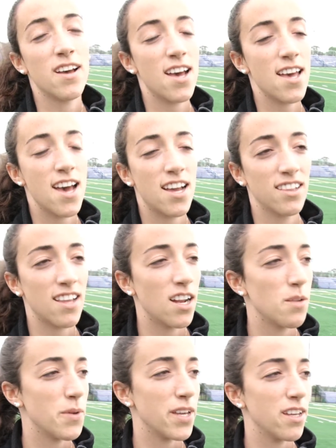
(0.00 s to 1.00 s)
I had a lot
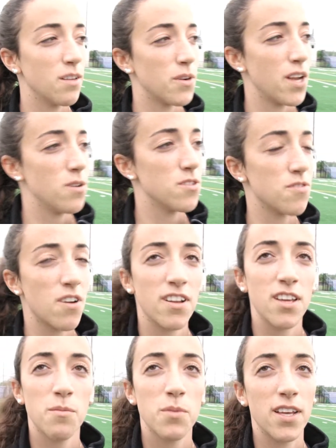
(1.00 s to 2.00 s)
of pain when I was
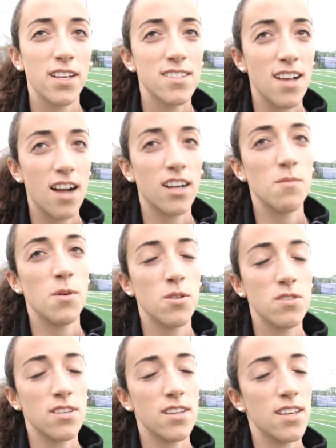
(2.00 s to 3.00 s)
running, playing soccer
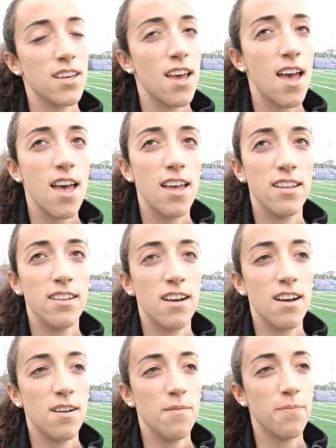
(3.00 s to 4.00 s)
mostly, and
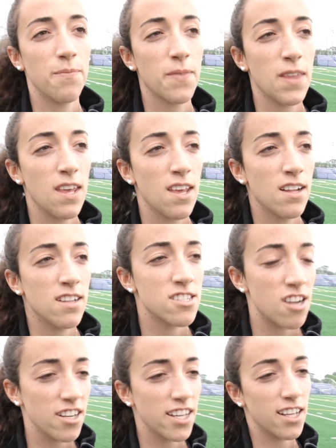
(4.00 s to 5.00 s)
it
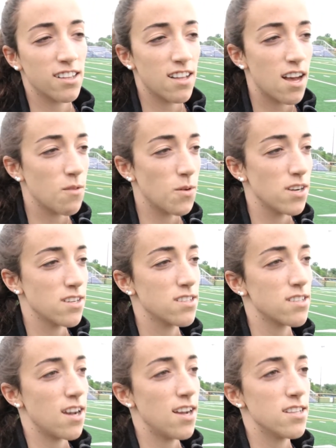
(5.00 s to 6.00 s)
started getting a lot
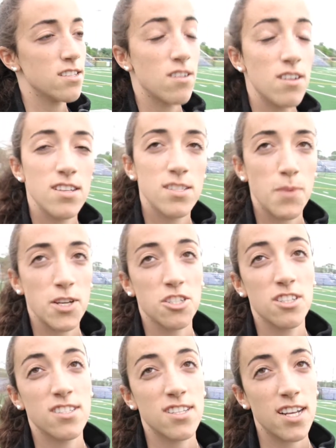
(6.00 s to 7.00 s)
worse. I saw a
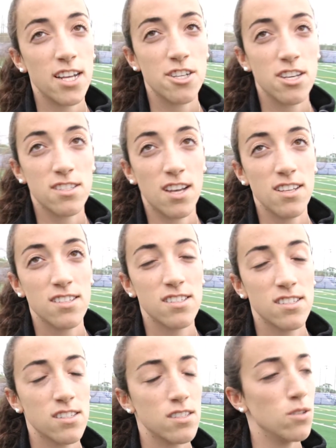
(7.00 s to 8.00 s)
specialist at HSS
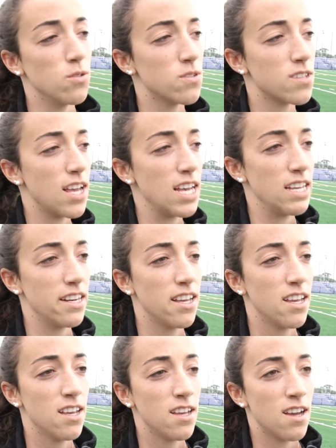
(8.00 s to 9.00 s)
who said
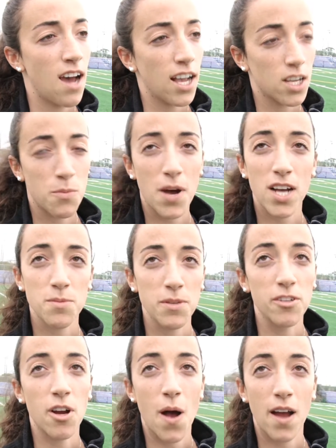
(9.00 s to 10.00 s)
I could possibly
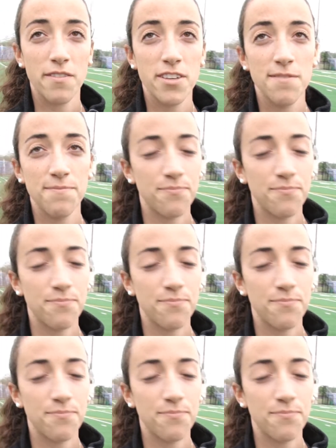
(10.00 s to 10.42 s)
grow out of it.